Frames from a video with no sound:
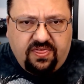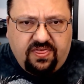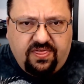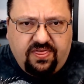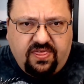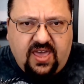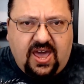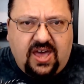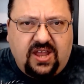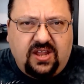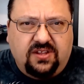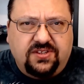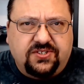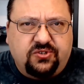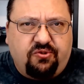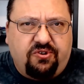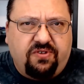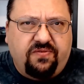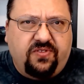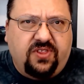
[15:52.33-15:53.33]
that
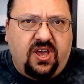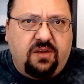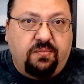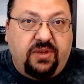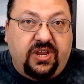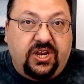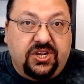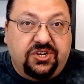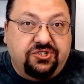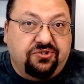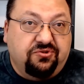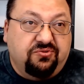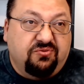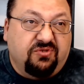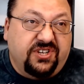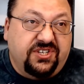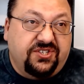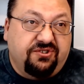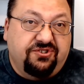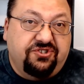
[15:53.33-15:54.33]
sort of led me to do
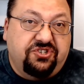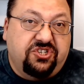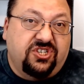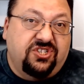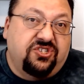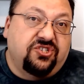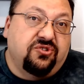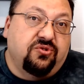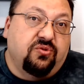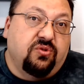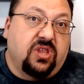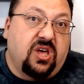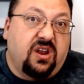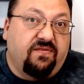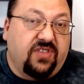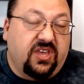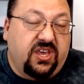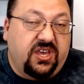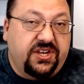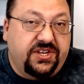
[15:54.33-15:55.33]
research into a lot of
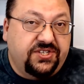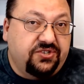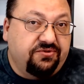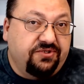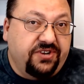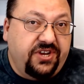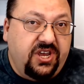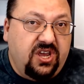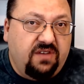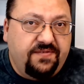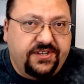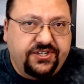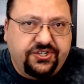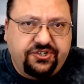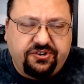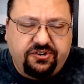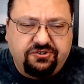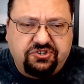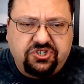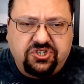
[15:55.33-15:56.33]
the history of the
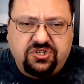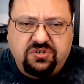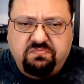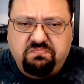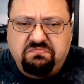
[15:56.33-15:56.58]
church.